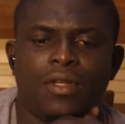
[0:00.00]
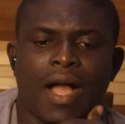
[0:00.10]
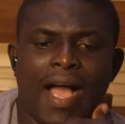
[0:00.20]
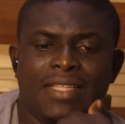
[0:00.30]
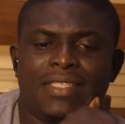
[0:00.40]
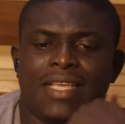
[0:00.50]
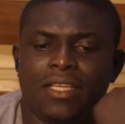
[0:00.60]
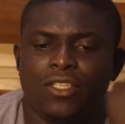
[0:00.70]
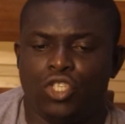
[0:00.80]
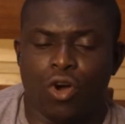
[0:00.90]

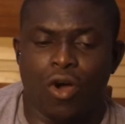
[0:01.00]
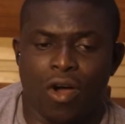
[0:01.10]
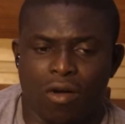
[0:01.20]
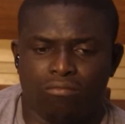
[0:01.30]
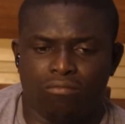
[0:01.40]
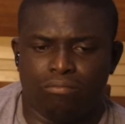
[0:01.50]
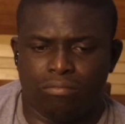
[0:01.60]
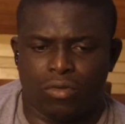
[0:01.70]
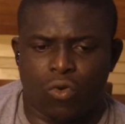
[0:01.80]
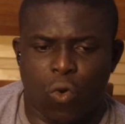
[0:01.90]
answer your
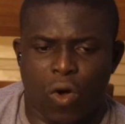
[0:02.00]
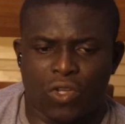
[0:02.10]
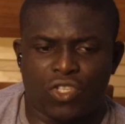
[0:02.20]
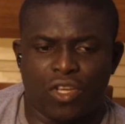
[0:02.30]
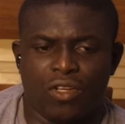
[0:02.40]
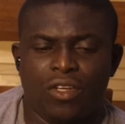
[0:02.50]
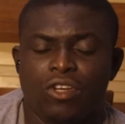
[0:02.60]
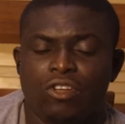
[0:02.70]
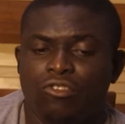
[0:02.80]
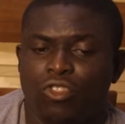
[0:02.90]
question
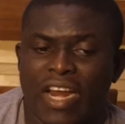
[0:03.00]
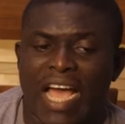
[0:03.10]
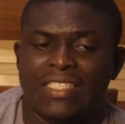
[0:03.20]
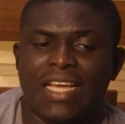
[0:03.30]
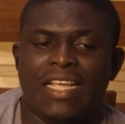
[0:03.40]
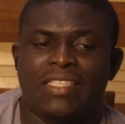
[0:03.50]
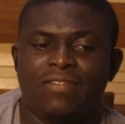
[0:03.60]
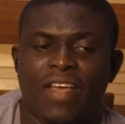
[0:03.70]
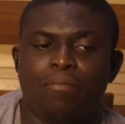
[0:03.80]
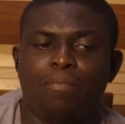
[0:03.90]
not as an
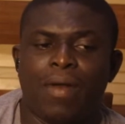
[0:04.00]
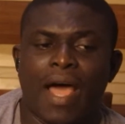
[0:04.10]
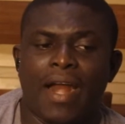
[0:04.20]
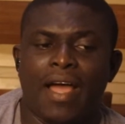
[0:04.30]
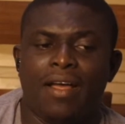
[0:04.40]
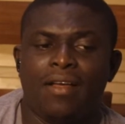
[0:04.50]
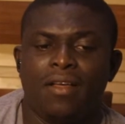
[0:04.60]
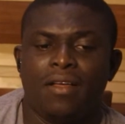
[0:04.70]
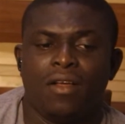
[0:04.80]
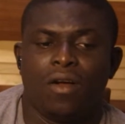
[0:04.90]
event planner,
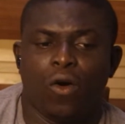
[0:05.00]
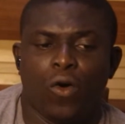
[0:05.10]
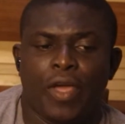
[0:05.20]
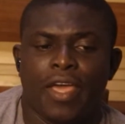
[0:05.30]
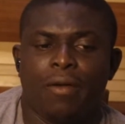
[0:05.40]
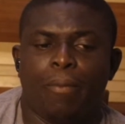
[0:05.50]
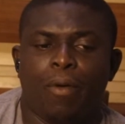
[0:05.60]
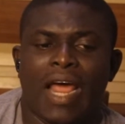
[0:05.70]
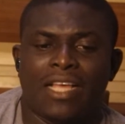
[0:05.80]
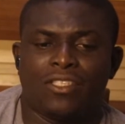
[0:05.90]
okay,
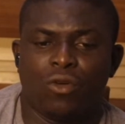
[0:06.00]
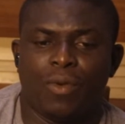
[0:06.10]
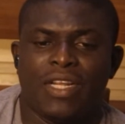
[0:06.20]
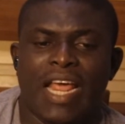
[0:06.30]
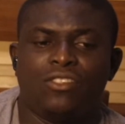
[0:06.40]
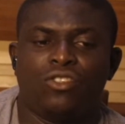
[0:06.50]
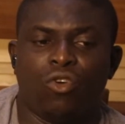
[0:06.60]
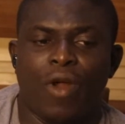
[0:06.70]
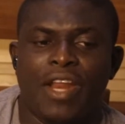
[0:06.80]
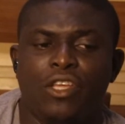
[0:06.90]
but as somebody that is
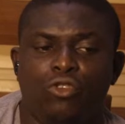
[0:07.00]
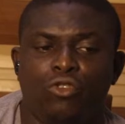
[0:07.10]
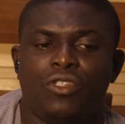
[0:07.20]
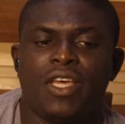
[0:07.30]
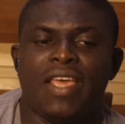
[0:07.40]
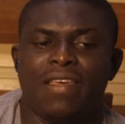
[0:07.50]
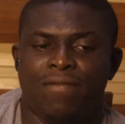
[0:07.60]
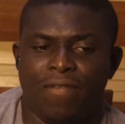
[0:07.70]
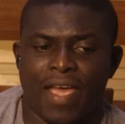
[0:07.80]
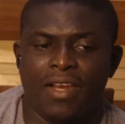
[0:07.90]
already using
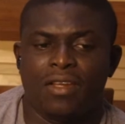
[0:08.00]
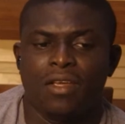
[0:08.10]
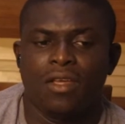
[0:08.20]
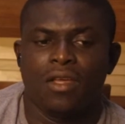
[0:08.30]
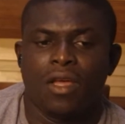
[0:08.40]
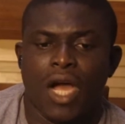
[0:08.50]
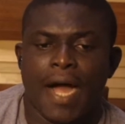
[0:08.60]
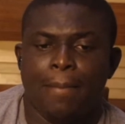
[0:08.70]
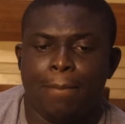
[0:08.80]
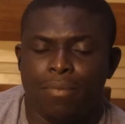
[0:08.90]
event,
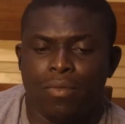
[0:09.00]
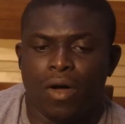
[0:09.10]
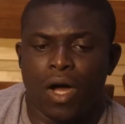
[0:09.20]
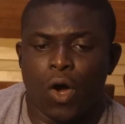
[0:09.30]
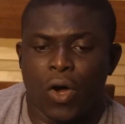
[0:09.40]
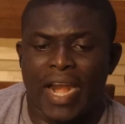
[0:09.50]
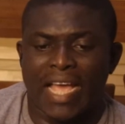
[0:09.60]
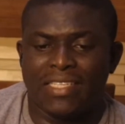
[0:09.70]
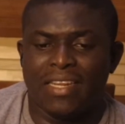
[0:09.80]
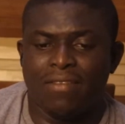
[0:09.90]
um, uh,
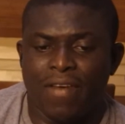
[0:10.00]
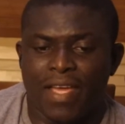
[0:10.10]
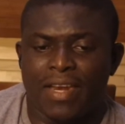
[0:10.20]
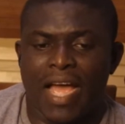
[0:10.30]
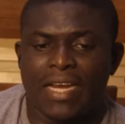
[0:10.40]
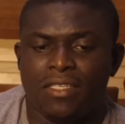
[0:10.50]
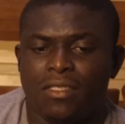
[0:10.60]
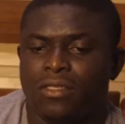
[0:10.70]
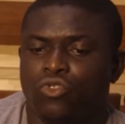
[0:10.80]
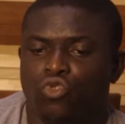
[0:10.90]
organizing event, and
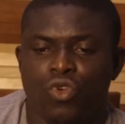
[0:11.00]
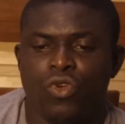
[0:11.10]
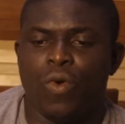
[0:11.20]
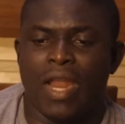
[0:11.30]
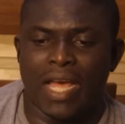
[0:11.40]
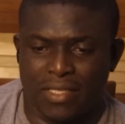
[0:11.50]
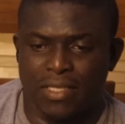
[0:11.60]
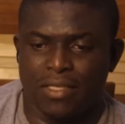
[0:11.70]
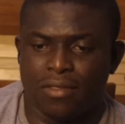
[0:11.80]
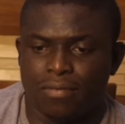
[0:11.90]
is doing well at
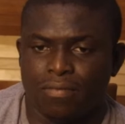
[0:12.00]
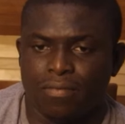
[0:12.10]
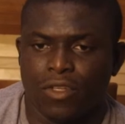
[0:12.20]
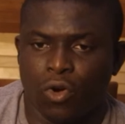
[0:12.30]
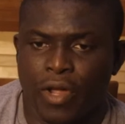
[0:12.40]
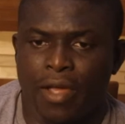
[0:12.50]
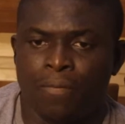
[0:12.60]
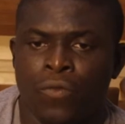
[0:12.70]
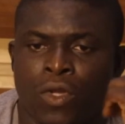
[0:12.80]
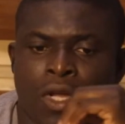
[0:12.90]
it. Okay.
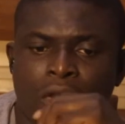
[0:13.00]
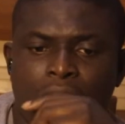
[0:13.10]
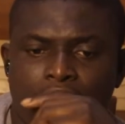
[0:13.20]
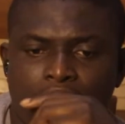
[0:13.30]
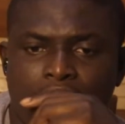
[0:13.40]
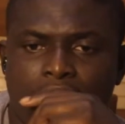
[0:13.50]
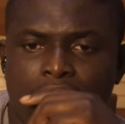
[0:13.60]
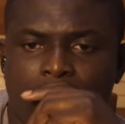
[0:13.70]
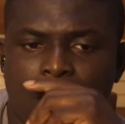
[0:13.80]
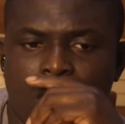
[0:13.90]

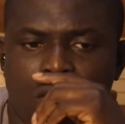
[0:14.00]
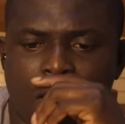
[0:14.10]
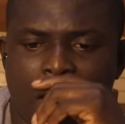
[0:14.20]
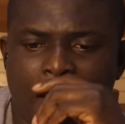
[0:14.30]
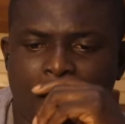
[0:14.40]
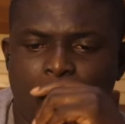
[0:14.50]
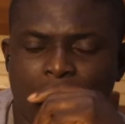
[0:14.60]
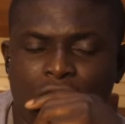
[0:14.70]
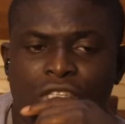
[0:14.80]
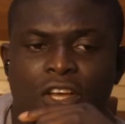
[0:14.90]
Any
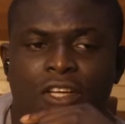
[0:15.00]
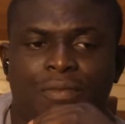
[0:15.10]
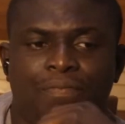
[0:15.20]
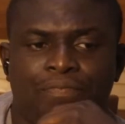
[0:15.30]
question?